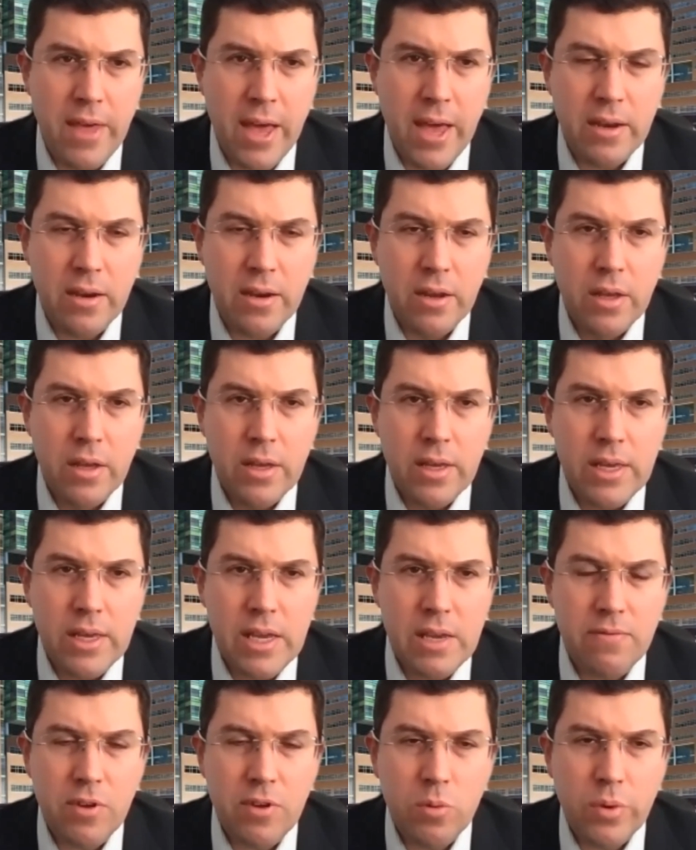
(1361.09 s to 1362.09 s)
that
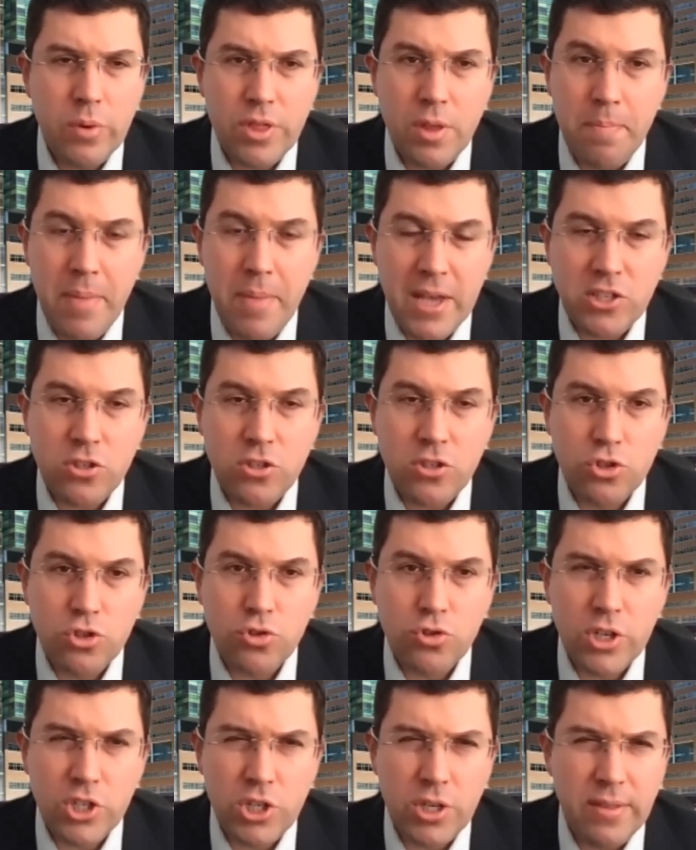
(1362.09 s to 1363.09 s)
even with the best
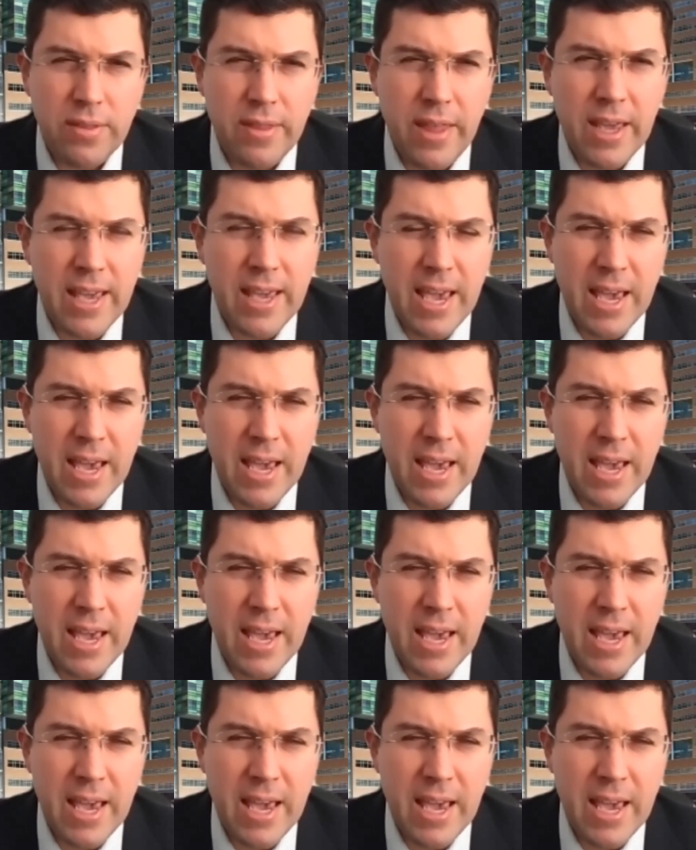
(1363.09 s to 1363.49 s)
nutrition,